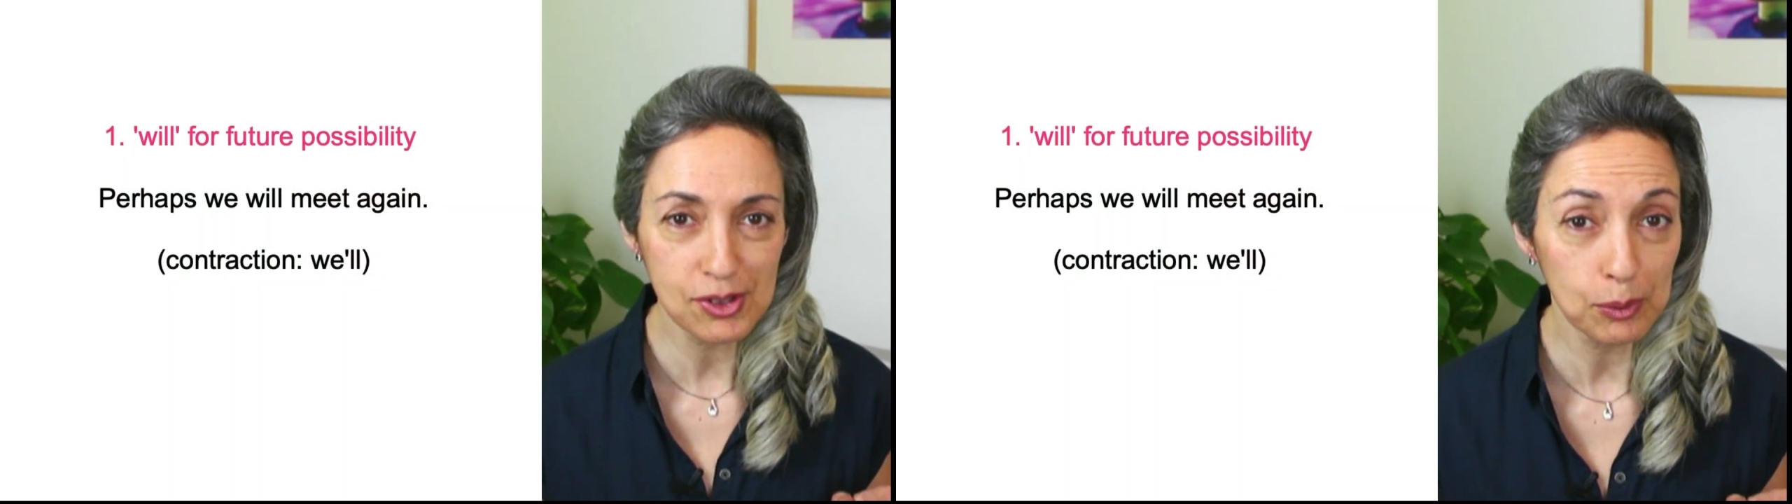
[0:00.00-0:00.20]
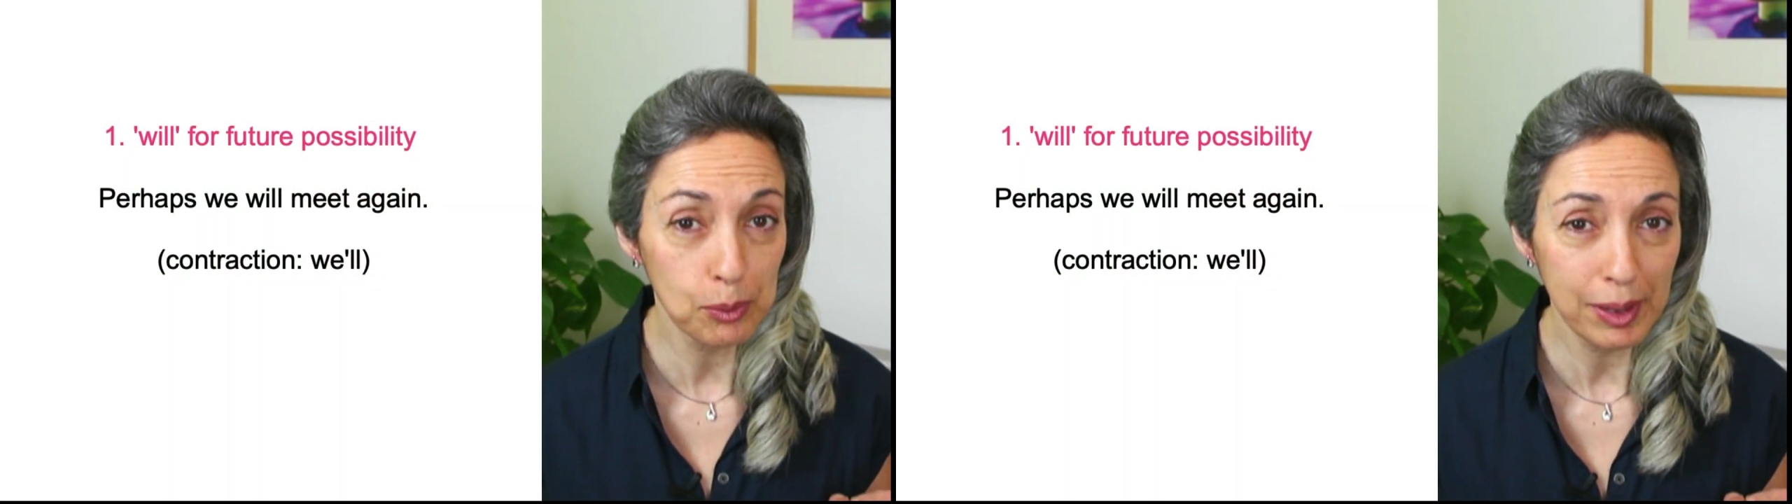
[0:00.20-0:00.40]

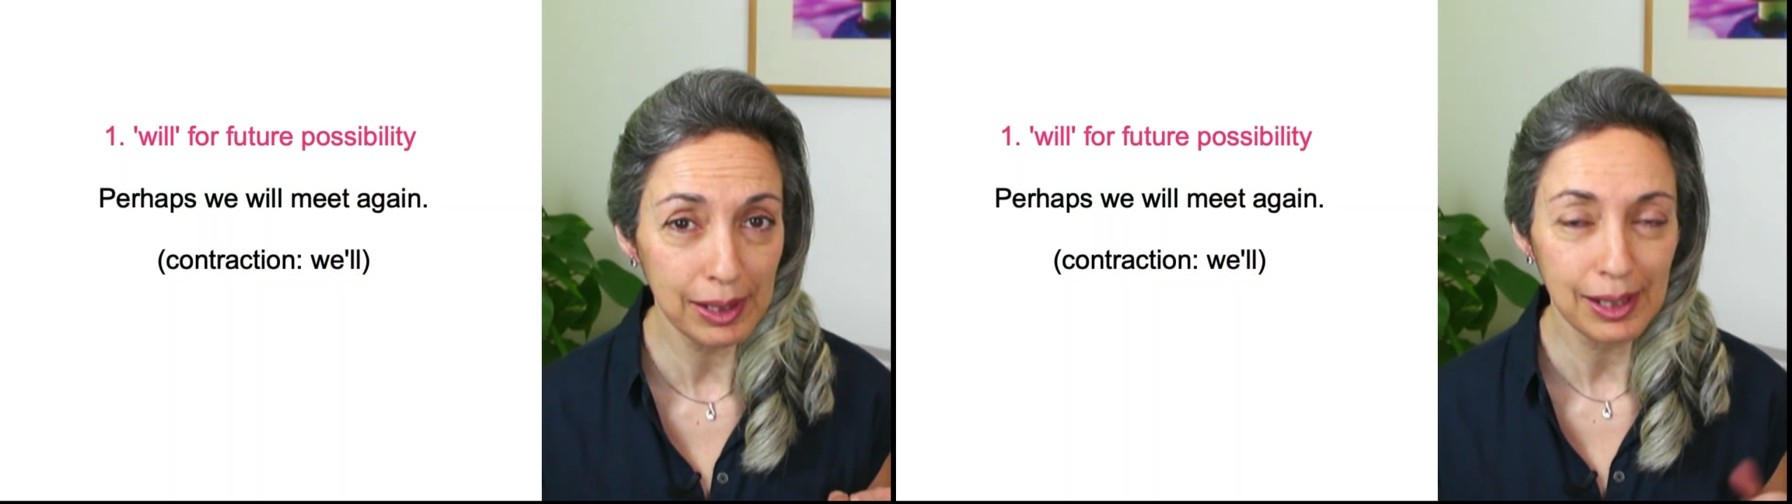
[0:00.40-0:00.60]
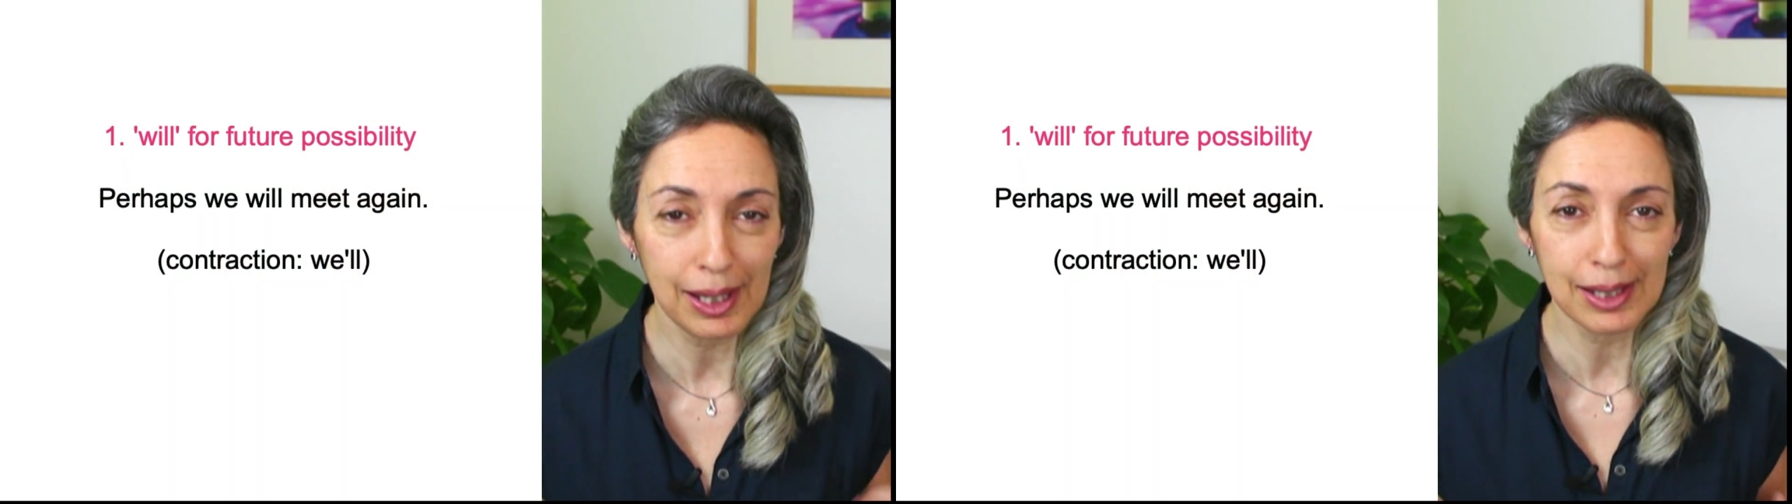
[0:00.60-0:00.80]
use of
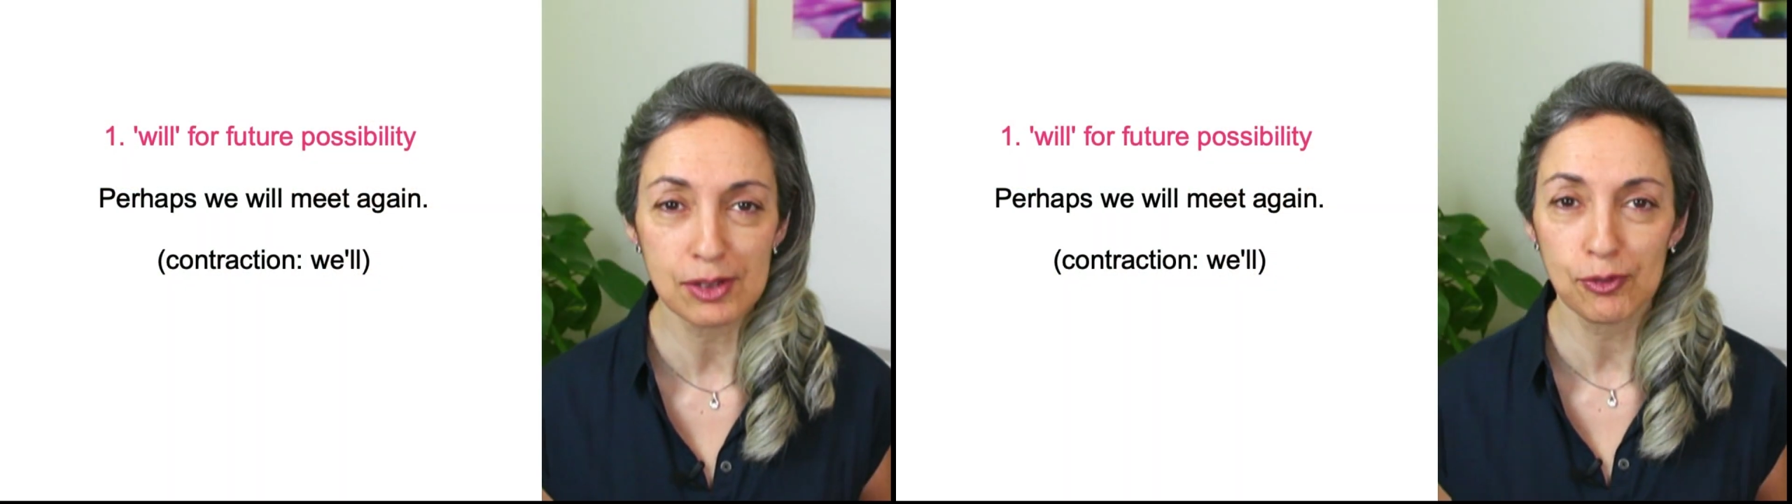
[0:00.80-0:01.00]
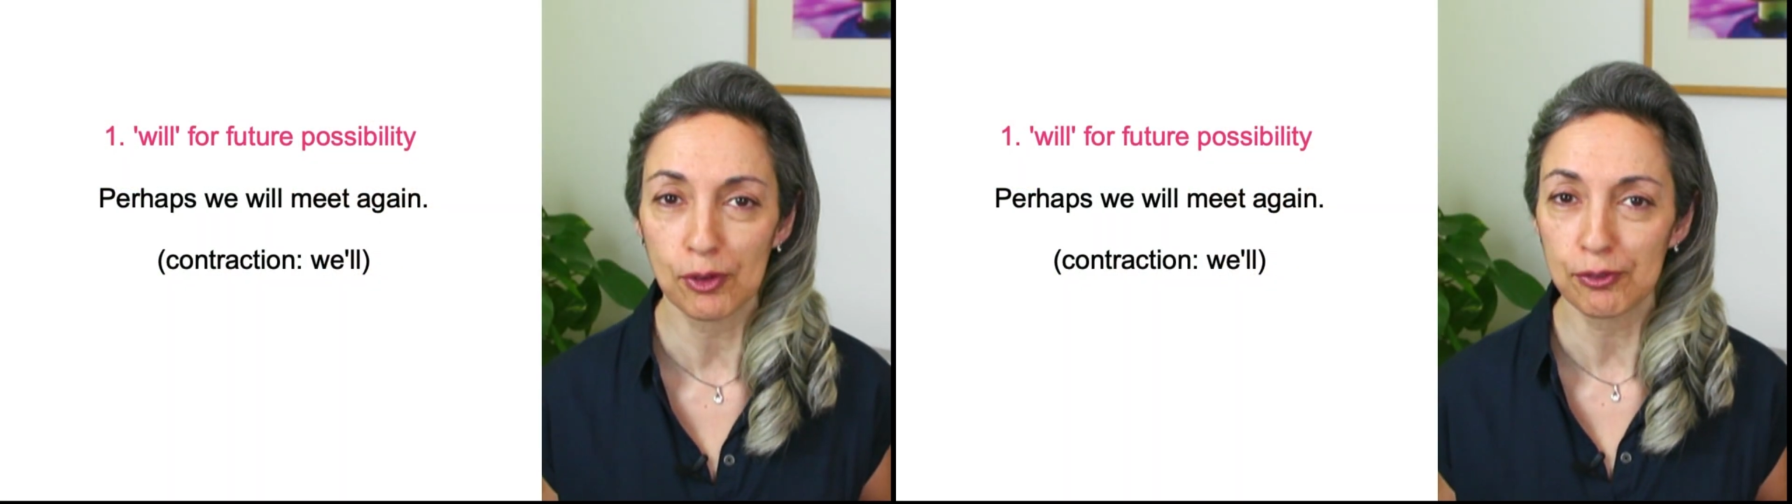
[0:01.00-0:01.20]
will
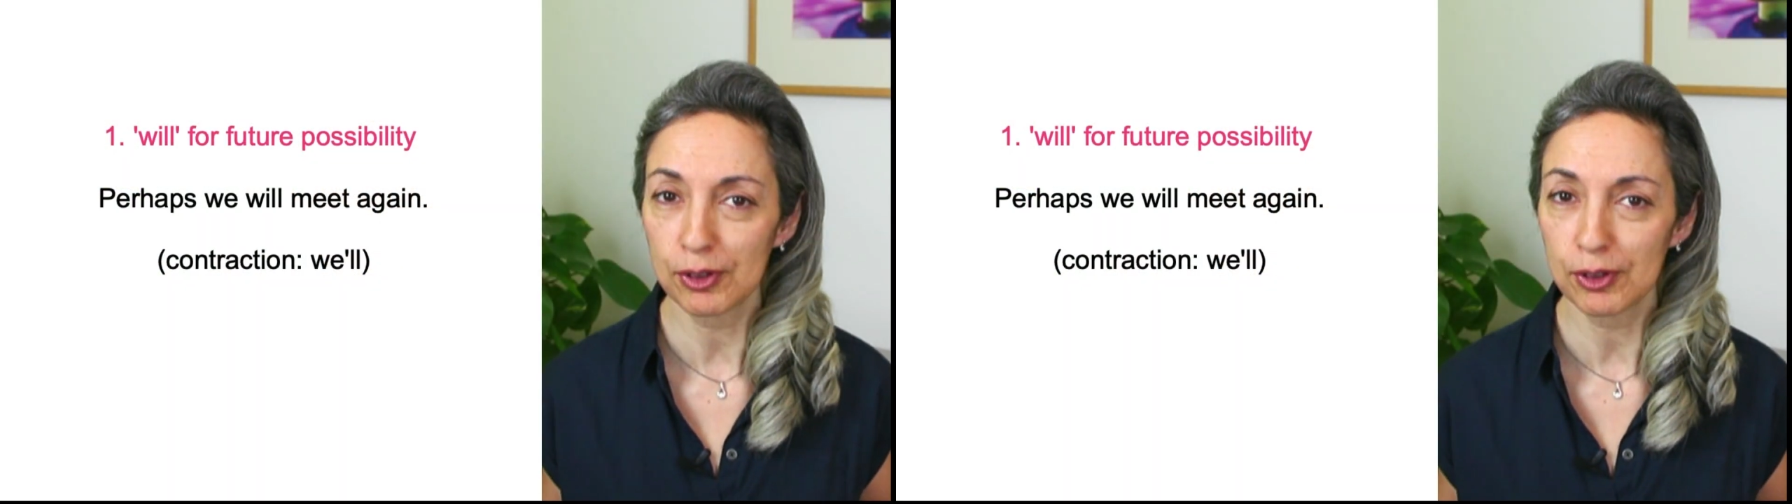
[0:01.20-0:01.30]
is for